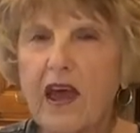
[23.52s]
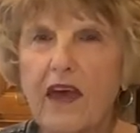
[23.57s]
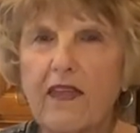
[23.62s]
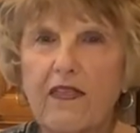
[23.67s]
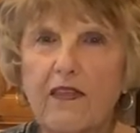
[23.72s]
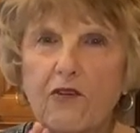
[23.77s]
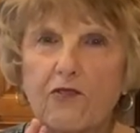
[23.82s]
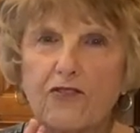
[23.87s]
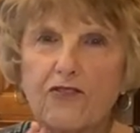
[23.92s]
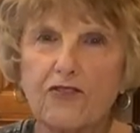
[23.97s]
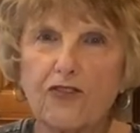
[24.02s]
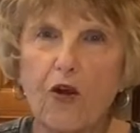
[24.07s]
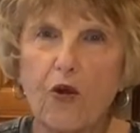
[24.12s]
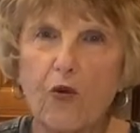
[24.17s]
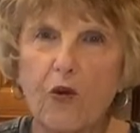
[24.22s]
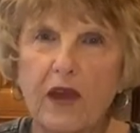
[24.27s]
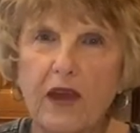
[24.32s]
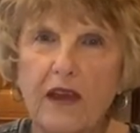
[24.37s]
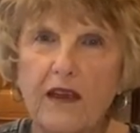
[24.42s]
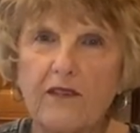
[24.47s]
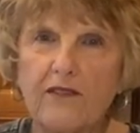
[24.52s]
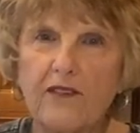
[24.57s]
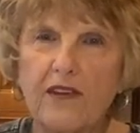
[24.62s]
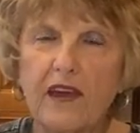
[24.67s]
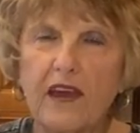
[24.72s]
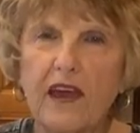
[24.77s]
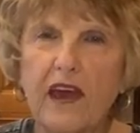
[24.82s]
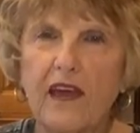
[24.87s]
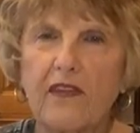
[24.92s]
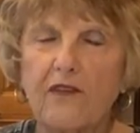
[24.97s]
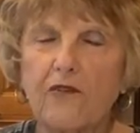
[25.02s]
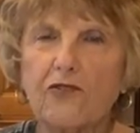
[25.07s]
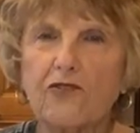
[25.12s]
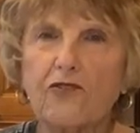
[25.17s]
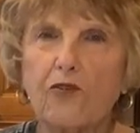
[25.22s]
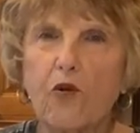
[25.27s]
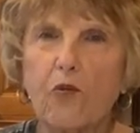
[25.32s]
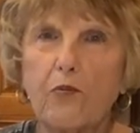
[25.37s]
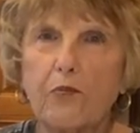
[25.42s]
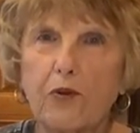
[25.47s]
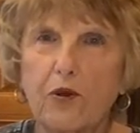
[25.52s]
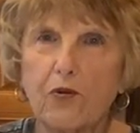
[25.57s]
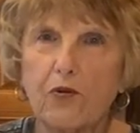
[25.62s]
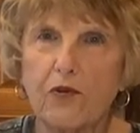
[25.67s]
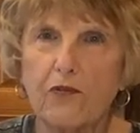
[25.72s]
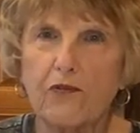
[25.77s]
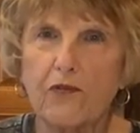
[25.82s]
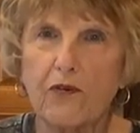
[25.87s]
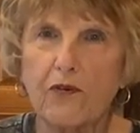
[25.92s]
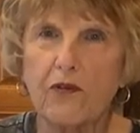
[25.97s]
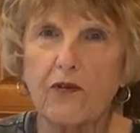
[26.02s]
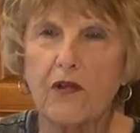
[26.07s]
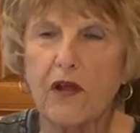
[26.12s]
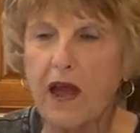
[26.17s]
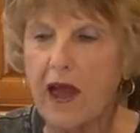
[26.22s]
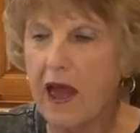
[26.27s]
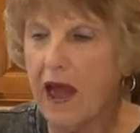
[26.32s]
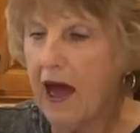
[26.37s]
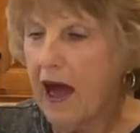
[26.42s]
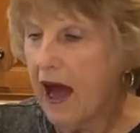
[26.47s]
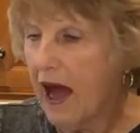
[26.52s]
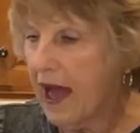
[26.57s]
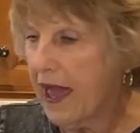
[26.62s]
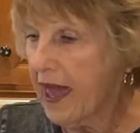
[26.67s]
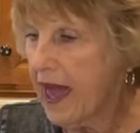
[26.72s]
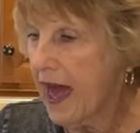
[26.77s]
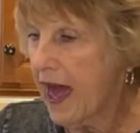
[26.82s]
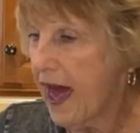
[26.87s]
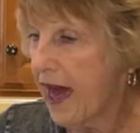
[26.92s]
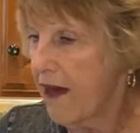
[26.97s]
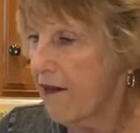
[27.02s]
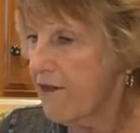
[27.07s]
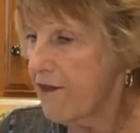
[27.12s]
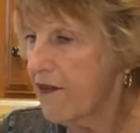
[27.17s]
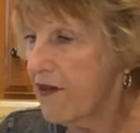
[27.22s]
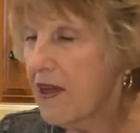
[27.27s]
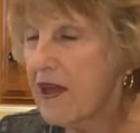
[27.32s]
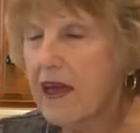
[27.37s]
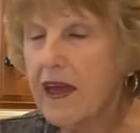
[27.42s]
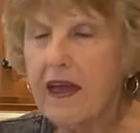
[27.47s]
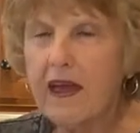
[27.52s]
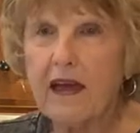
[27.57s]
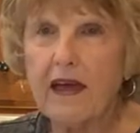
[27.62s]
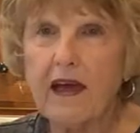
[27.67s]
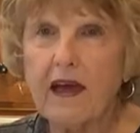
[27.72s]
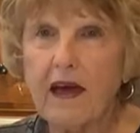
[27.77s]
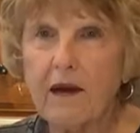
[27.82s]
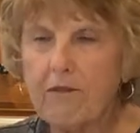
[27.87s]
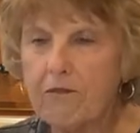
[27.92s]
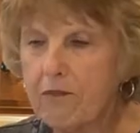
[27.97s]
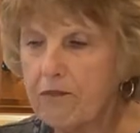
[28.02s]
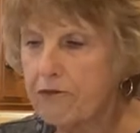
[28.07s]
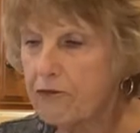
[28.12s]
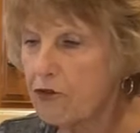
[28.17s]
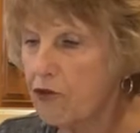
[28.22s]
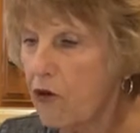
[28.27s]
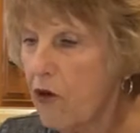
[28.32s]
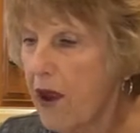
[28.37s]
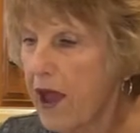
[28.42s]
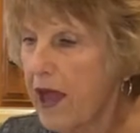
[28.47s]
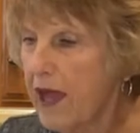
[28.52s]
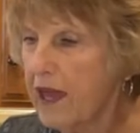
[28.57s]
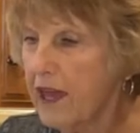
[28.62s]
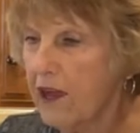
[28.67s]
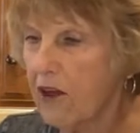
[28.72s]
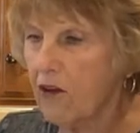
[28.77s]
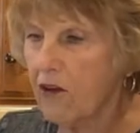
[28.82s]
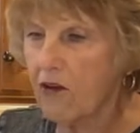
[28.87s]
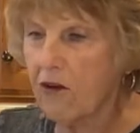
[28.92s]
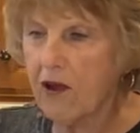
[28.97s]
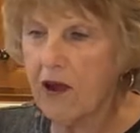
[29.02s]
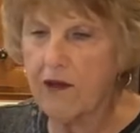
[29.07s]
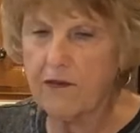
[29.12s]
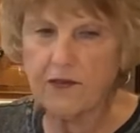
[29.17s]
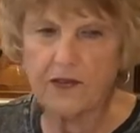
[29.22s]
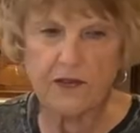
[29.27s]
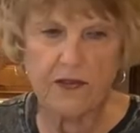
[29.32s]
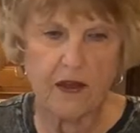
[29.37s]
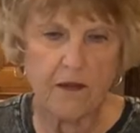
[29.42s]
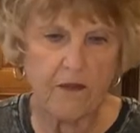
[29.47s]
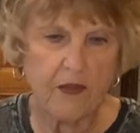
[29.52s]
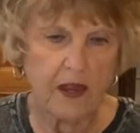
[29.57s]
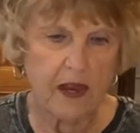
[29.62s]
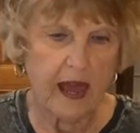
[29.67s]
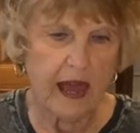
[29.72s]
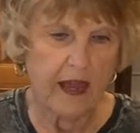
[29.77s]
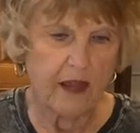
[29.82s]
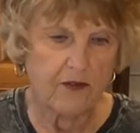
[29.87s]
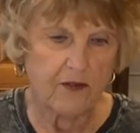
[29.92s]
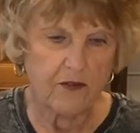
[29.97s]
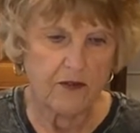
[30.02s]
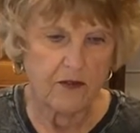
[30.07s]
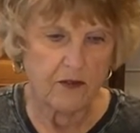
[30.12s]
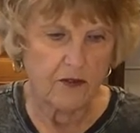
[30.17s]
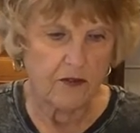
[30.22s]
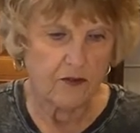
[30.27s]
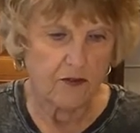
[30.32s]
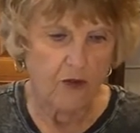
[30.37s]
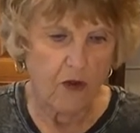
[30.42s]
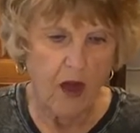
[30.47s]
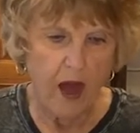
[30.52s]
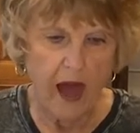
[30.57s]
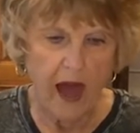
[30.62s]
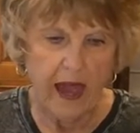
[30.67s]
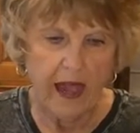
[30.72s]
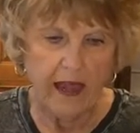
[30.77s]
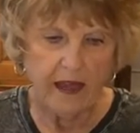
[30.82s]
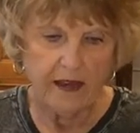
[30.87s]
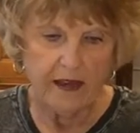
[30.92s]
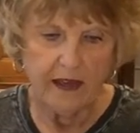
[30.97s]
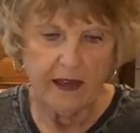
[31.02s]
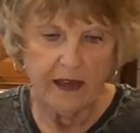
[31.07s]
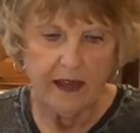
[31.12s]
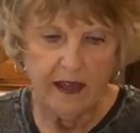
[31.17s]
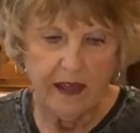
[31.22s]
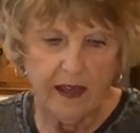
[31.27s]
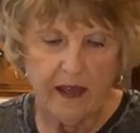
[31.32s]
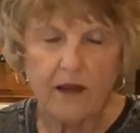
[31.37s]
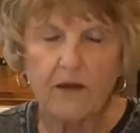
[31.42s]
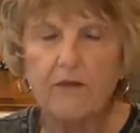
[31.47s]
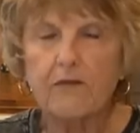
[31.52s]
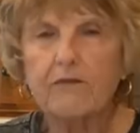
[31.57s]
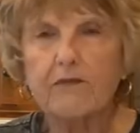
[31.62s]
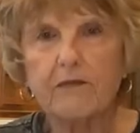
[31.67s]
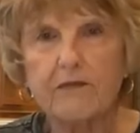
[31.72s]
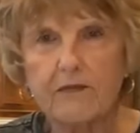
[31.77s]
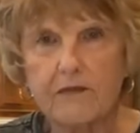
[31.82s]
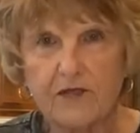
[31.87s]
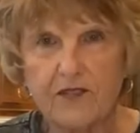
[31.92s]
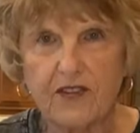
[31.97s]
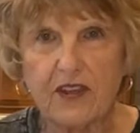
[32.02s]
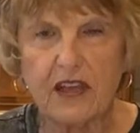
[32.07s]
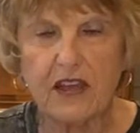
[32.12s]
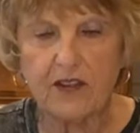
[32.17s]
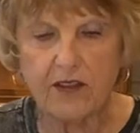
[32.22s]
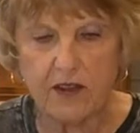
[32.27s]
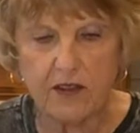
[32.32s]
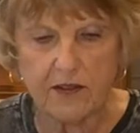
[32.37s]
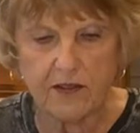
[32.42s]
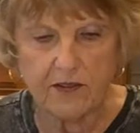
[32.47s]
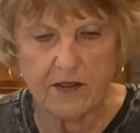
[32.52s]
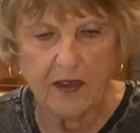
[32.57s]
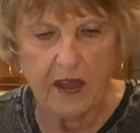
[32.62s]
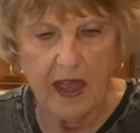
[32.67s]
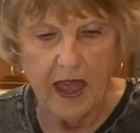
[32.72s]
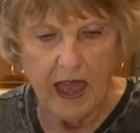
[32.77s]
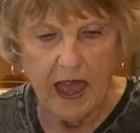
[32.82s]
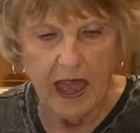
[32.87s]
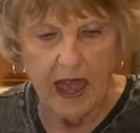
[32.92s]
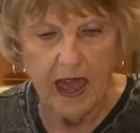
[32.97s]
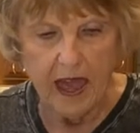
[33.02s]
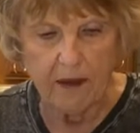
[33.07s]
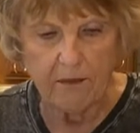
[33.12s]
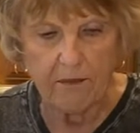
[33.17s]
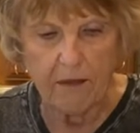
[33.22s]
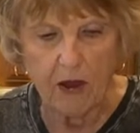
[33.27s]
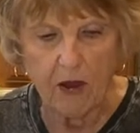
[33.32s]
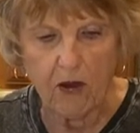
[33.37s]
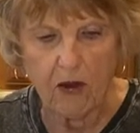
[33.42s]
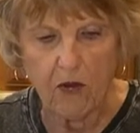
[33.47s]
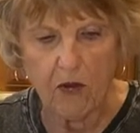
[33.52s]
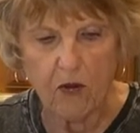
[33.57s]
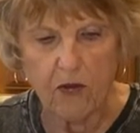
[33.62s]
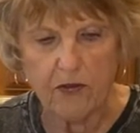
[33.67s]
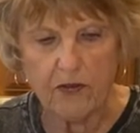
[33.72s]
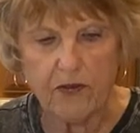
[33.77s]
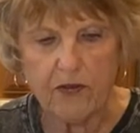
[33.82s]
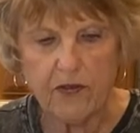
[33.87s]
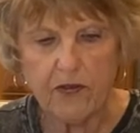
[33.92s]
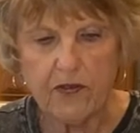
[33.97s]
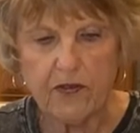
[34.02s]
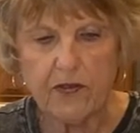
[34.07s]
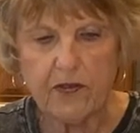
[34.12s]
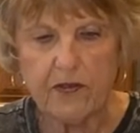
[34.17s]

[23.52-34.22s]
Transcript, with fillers: They're so easy and they're so beautiful. I have a tray here of some that I dried zinnias and marigolds.